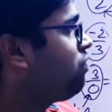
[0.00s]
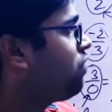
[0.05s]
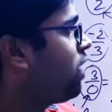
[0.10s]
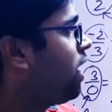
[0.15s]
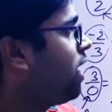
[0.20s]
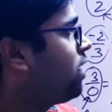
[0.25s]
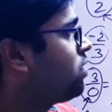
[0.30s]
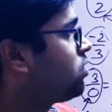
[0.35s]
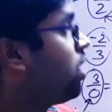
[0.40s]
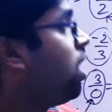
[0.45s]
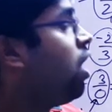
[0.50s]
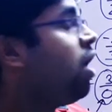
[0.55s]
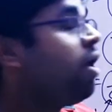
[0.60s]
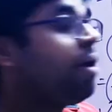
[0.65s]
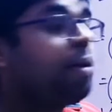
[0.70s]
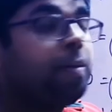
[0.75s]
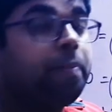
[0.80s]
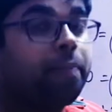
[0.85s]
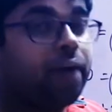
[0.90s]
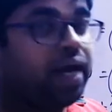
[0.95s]
as
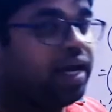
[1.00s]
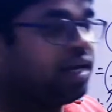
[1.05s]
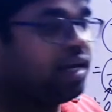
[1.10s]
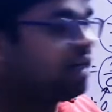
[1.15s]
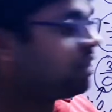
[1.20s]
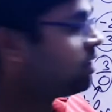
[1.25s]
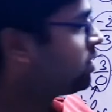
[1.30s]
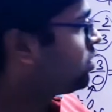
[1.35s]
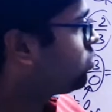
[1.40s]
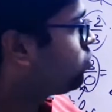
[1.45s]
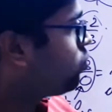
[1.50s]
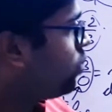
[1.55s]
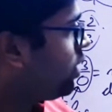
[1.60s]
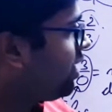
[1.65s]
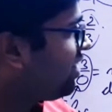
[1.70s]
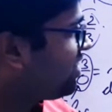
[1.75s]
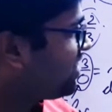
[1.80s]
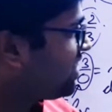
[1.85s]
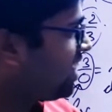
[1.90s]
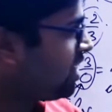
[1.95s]
minus
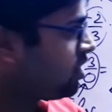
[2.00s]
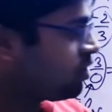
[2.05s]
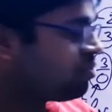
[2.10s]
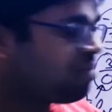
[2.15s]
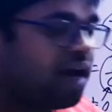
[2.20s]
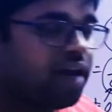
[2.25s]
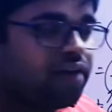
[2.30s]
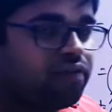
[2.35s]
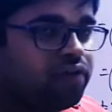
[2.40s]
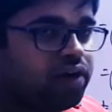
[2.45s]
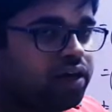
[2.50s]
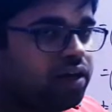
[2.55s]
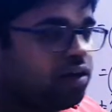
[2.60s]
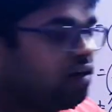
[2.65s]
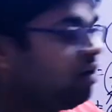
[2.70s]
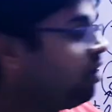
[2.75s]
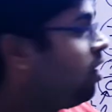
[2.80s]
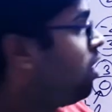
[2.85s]
26 by 1